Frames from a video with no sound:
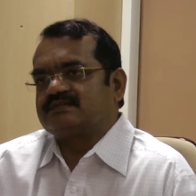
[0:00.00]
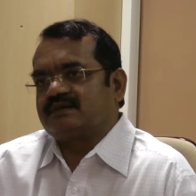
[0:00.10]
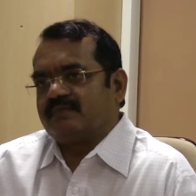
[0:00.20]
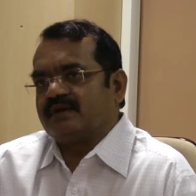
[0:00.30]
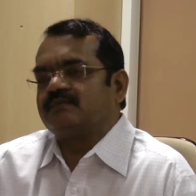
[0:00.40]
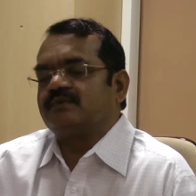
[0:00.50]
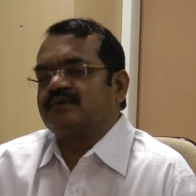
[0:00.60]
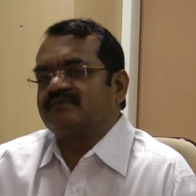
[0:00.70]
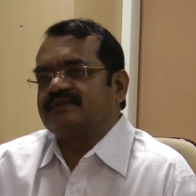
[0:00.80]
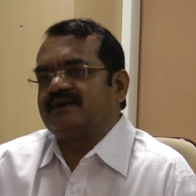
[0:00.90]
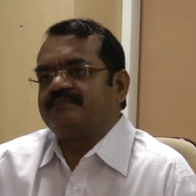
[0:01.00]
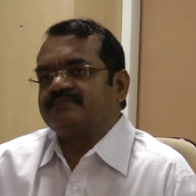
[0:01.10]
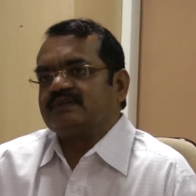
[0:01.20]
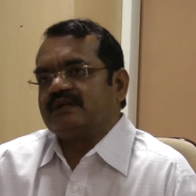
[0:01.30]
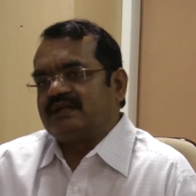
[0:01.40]
is a backbone of the
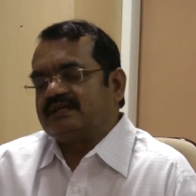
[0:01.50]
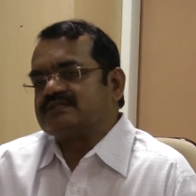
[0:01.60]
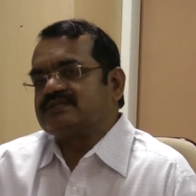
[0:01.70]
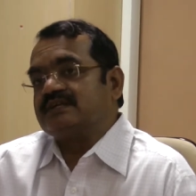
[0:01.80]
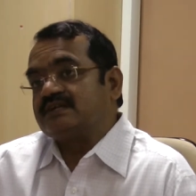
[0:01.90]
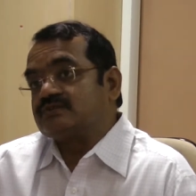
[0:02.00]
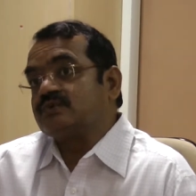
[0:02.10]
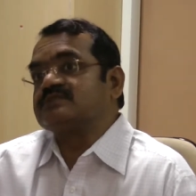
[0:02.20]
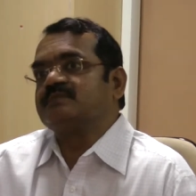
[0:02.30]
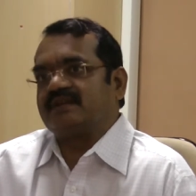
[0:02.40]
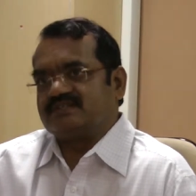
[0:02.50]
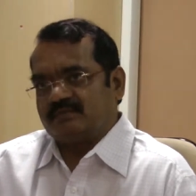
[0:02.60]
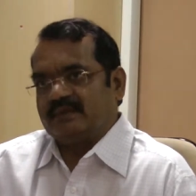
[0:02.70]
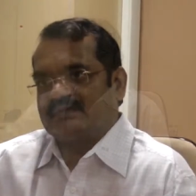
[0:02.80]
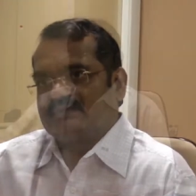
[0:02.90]
national resource management.